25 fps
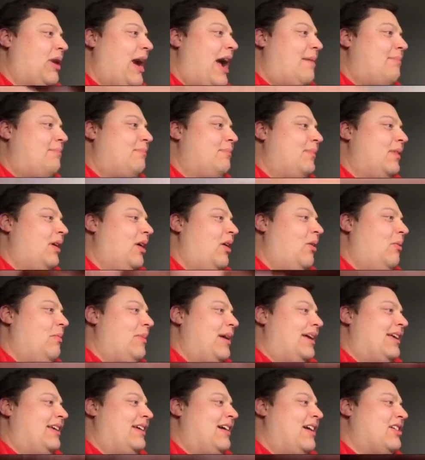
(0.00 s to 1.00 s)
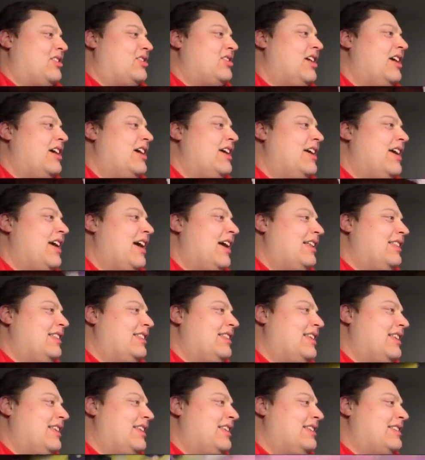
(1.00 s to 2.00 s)
Wrapped up. Oh my gosh.
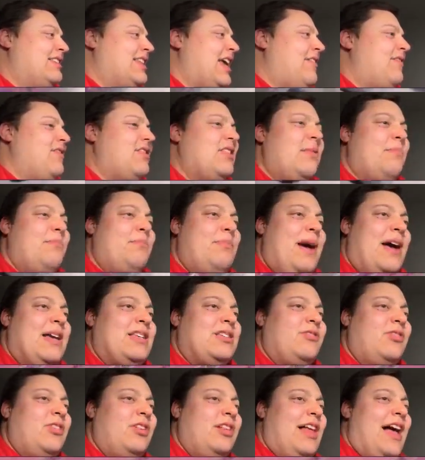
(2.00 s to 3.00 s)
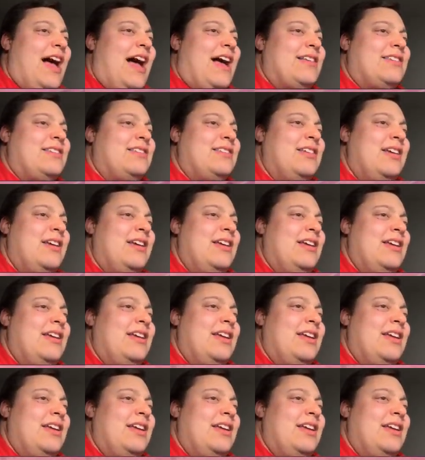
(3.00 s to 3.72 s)
The, saving the best for last,